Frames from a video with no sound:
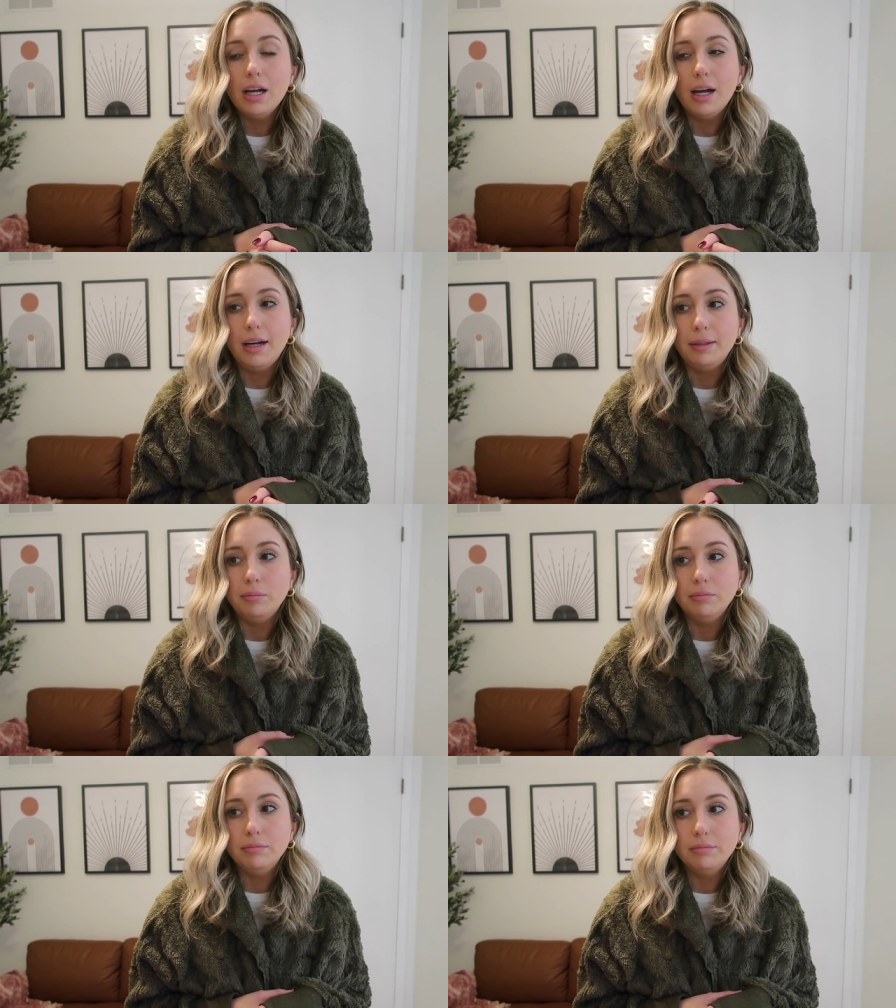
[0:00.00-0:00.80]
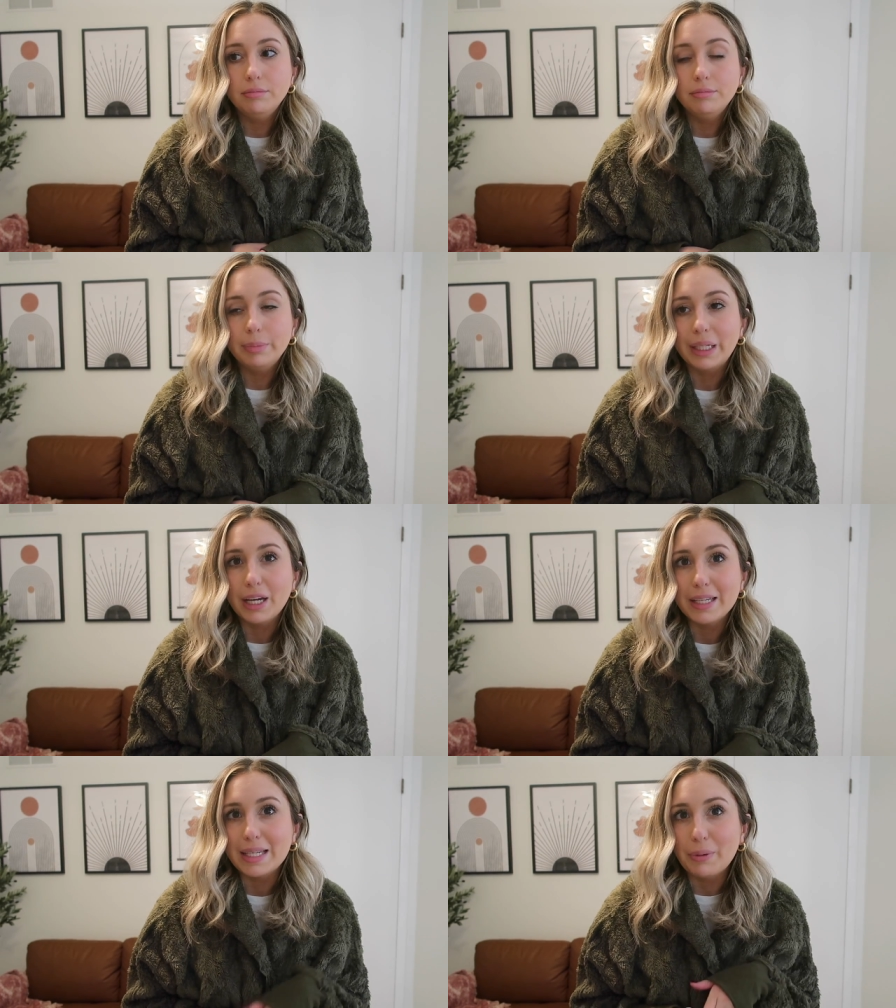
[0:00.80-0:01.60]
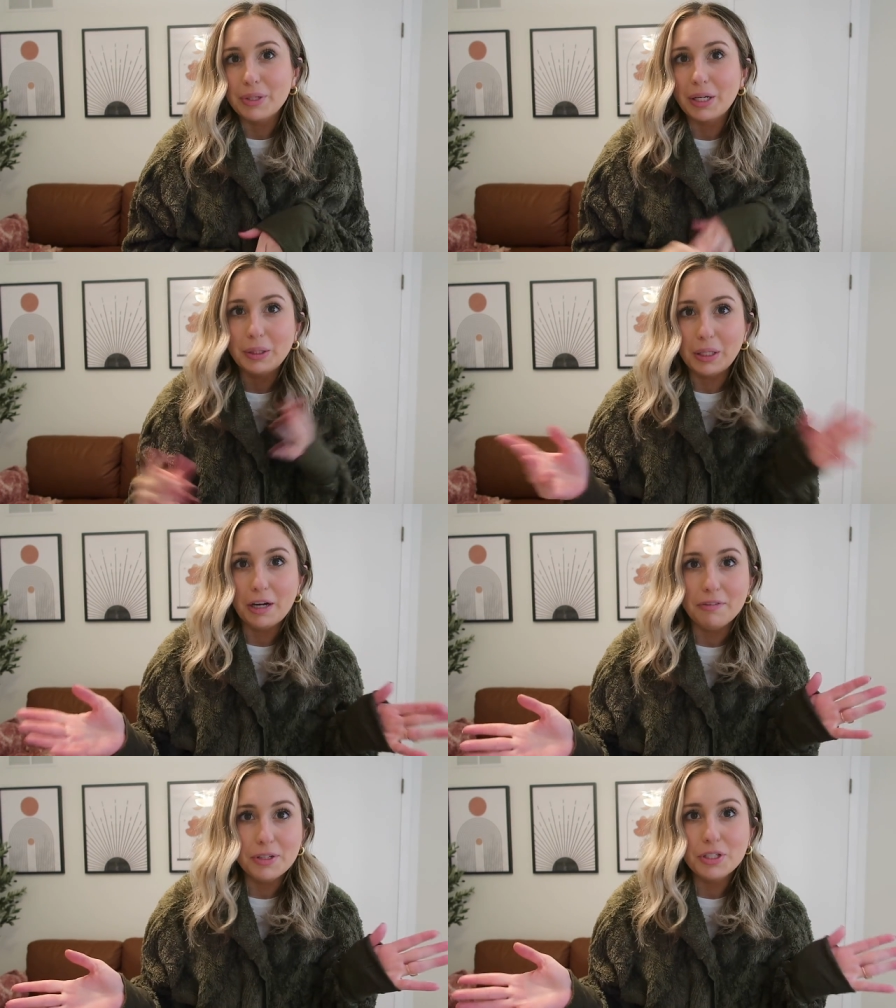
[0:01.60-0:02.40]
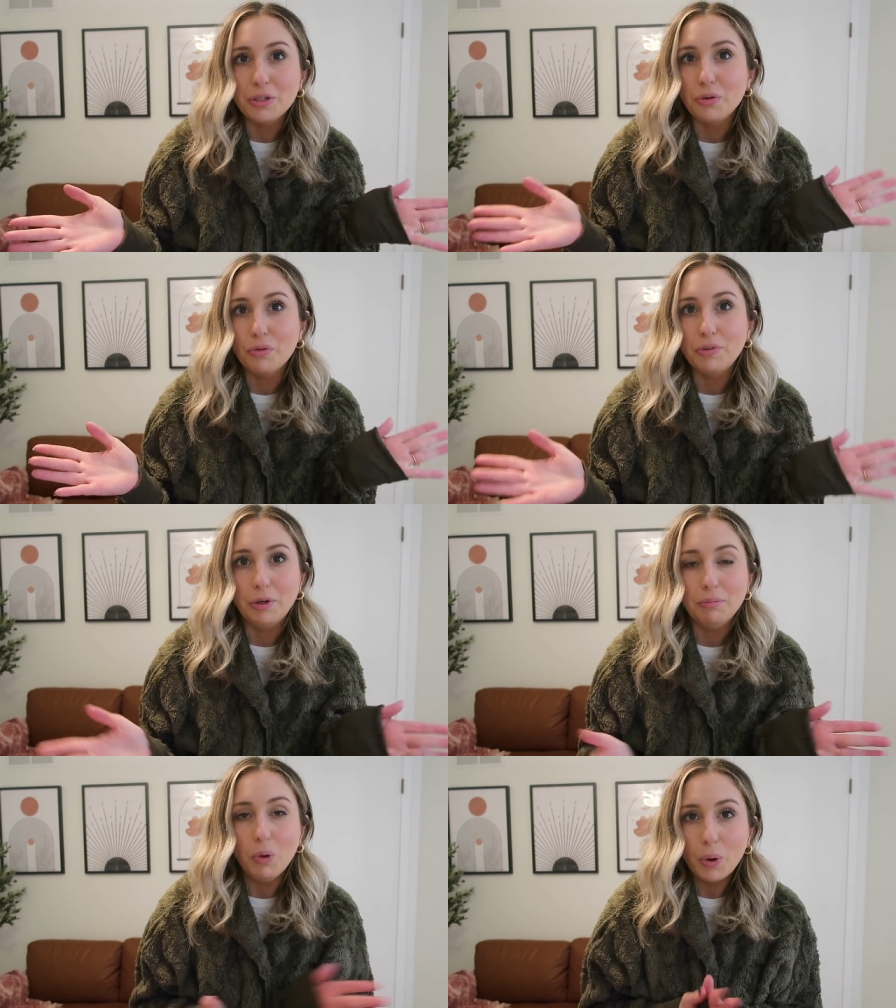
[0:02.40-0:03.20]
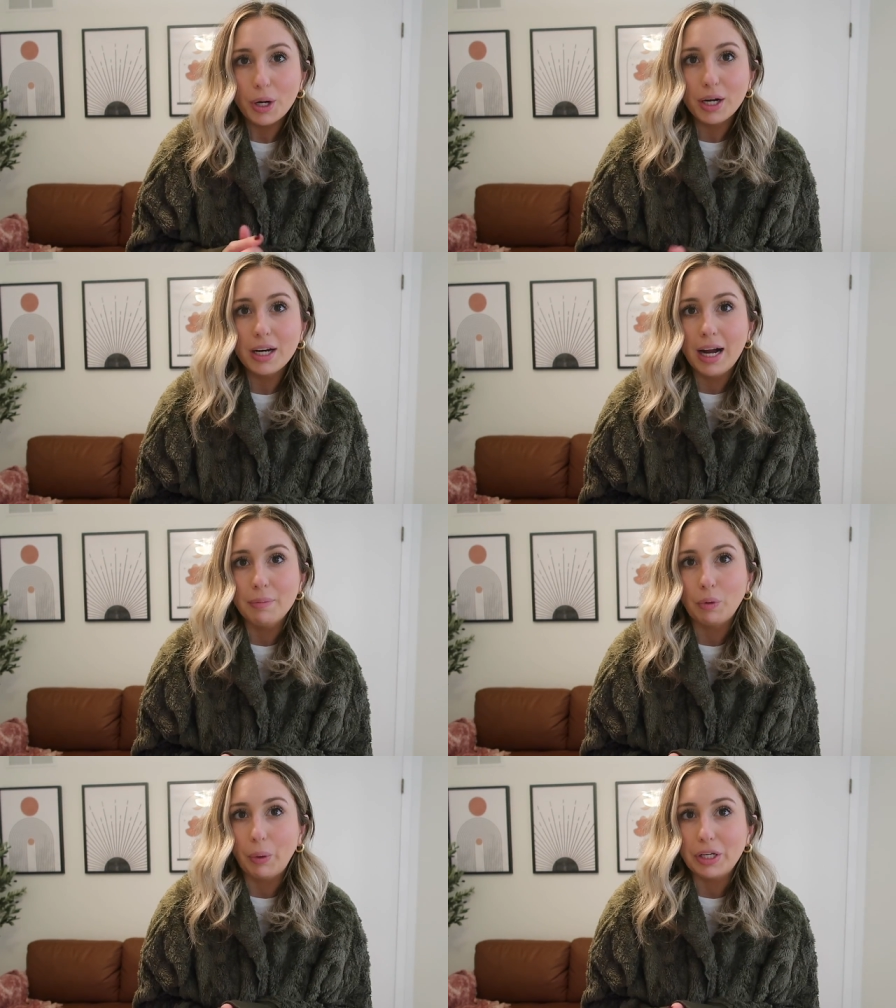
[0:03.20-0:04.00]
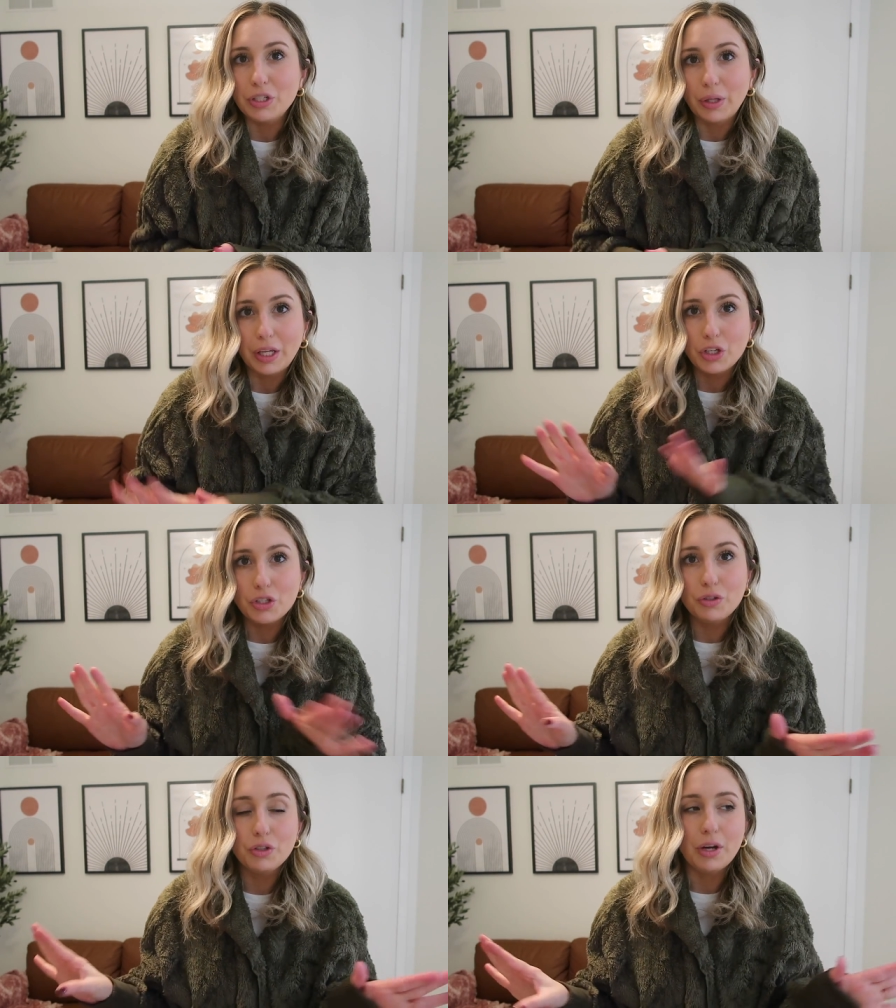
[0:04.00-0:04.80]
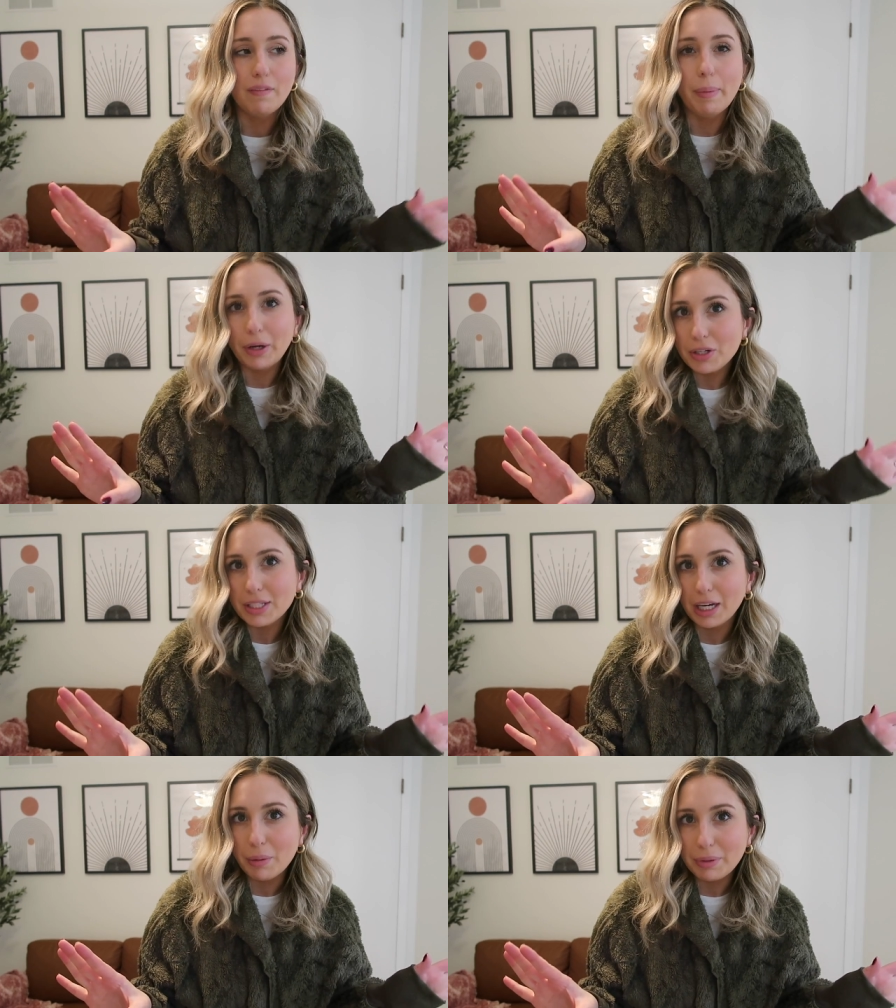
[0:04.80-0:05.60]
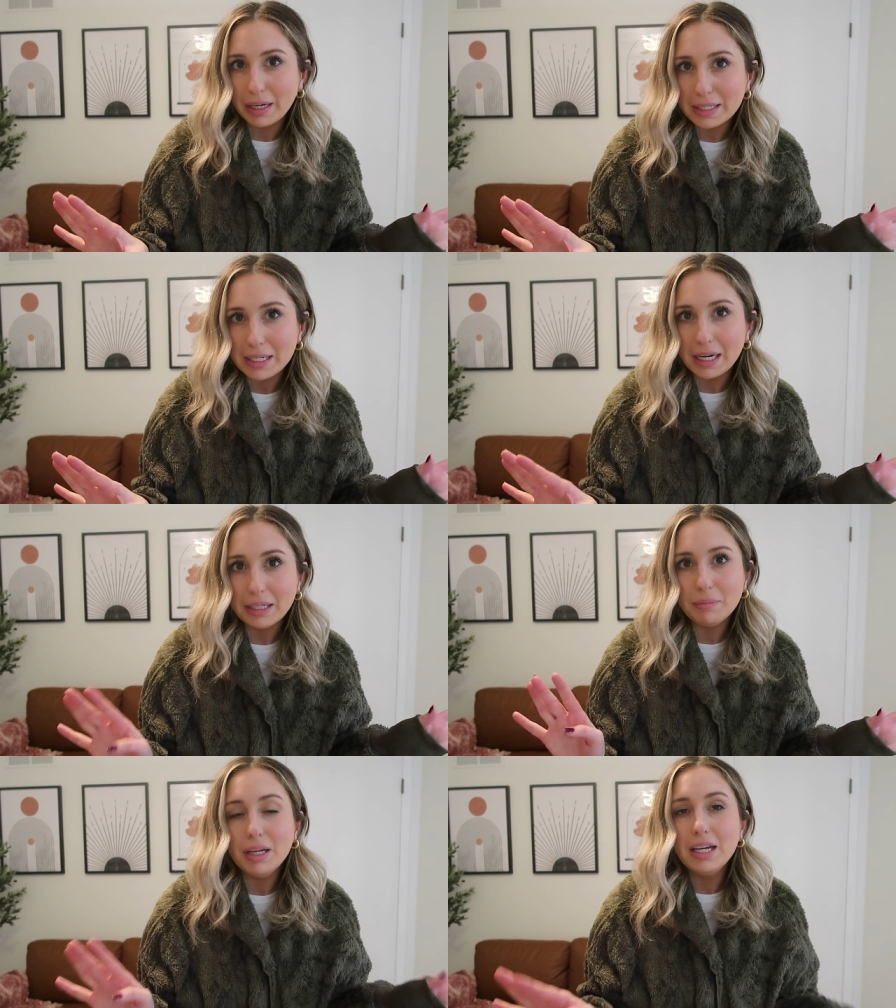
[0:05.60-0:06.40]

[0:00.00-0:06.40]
um, because I would love to film more. I'm going to like have a better setup next time.